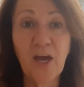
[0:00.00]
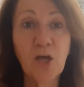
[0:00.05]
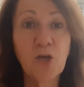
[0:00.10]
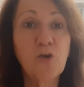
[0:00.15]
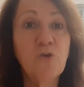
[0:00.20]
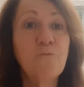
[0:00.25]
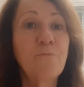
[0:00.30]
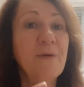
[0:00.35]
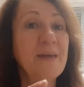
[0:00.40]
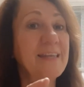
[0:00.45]

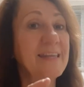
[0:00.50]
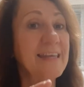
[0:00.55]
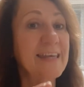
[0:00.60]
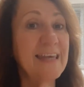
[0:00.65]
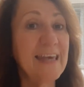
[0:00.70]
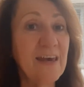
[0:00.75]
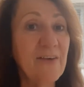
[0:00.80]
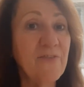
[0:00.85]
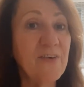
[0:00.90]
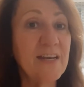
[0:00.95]
You've been
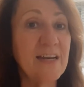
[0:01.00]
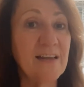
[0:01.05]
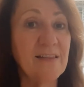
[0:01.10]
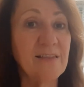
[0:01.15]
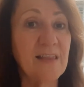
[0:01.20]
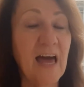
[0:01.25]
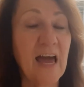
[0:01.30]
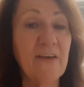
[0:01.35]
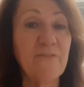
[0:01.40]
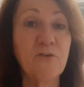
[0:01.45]
given a
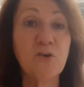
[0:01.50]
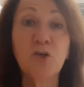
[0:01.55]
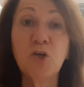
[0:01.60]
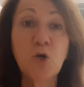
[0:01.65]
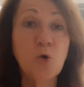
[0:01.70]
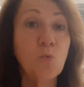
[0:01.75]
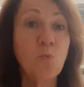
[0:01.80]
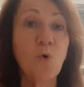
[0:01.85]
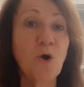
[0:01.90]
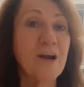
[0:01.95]
life.
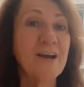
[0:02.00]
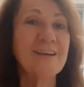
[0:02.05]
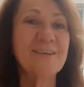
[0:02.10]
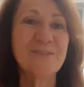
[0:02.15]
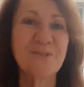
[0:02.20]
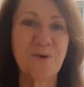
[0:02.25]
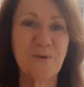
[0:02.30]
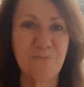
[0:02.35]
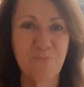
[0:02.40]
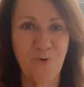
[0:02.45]
You
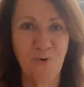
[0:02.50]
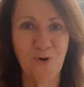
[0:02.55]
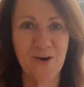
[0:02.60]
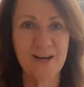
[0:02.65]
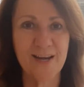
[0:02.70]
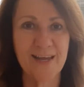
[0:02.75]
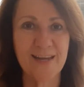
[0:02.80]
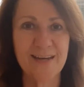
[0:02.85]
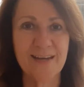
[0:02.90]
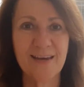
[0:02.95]
weren't
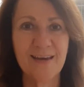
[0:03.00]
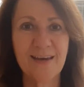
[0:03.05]
aborted.